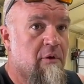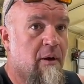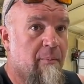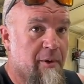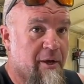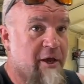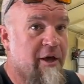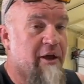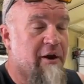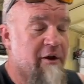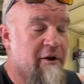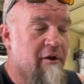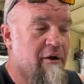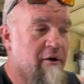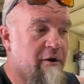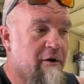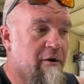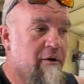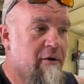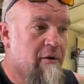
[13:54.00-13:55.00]
I'm gonna cut it on.
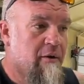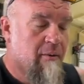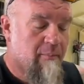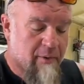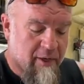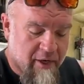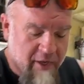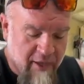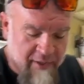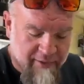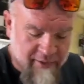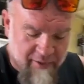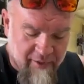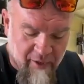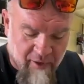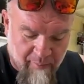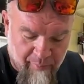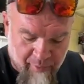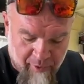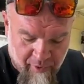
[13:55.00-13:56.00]
I'm gonna cut the
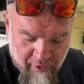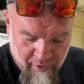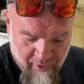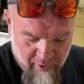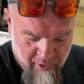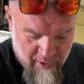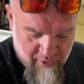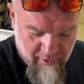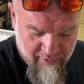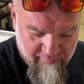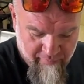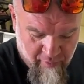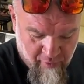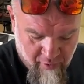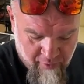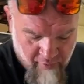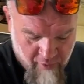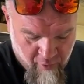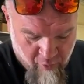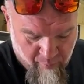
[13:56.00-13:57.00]
dump on and leave it
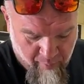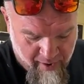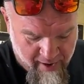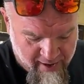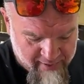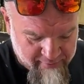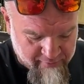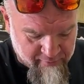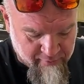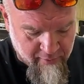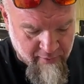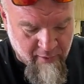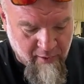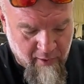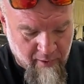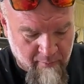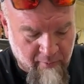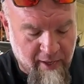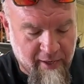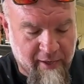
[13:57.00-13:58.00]
on the whole pass. And
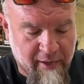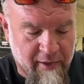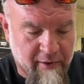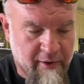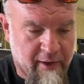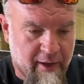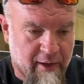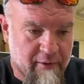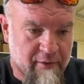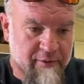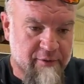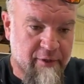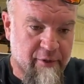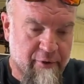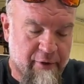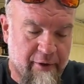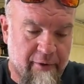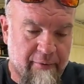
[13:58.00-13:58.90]
I'm like, hell yeah, let's do it.